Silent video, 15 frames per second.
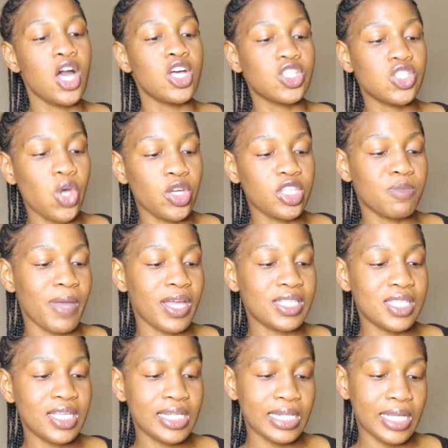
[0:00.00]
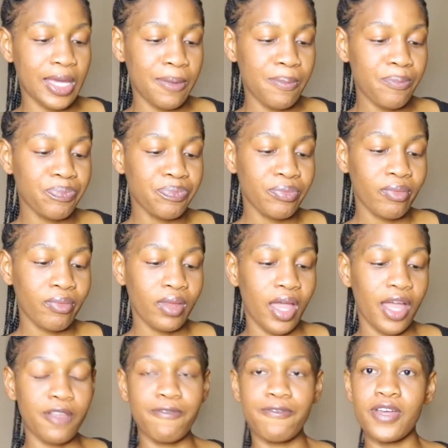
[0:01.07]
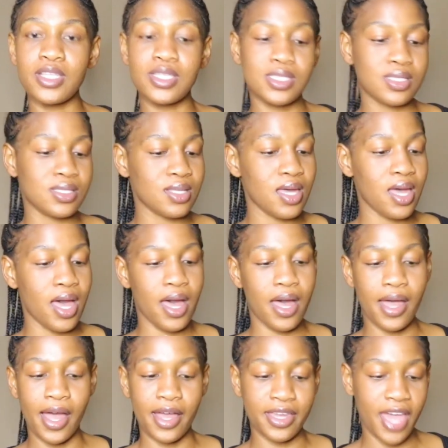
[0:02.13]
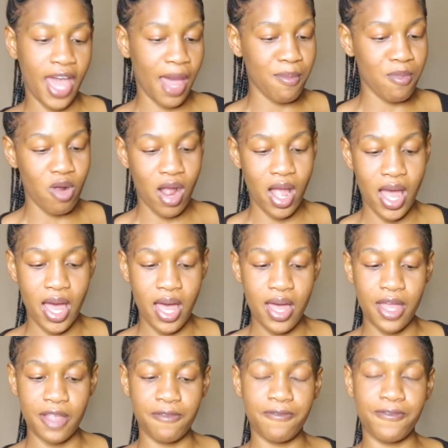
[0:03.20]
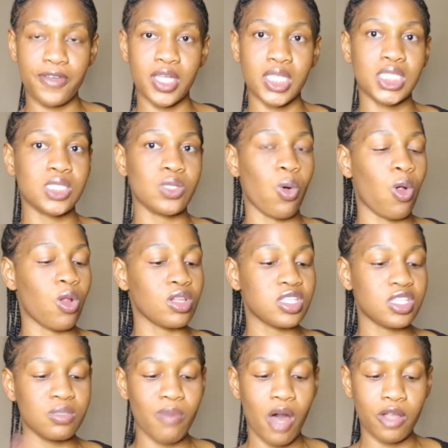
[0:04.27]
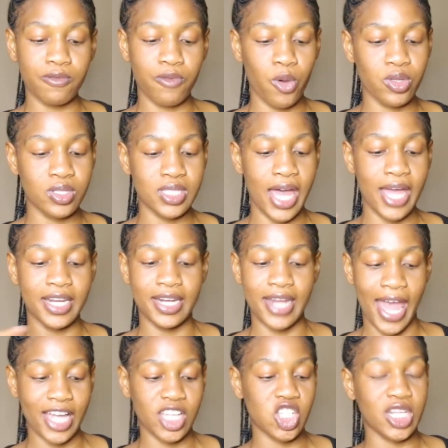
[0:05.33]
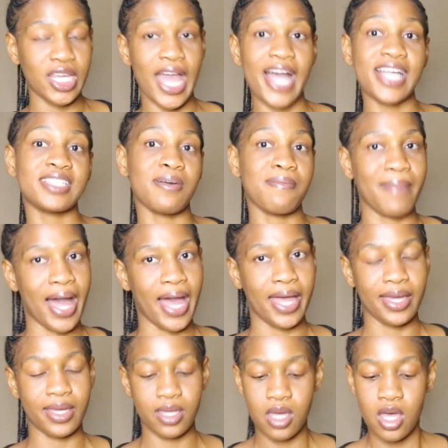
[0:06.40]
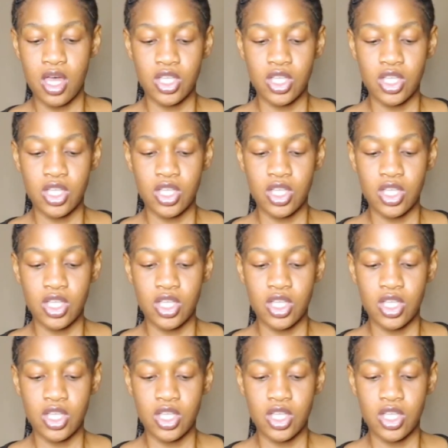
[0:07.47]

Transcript: So it's basically, it fits a camera, it fits all smartphones, and it actually has a mic.